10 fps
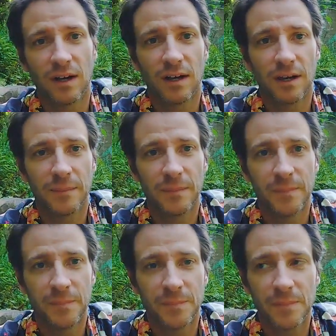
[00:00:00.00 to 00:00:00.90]

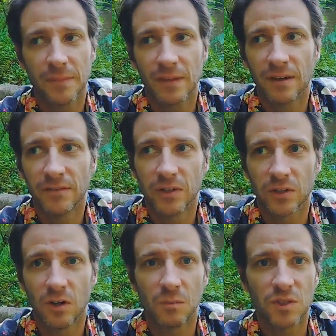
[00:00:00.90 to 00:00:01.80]
I've
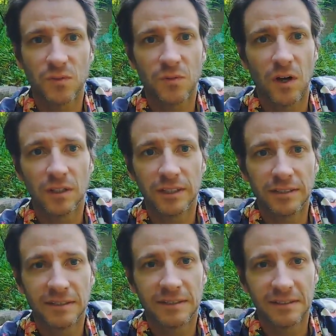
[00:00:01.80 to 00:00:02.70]
either almost fallen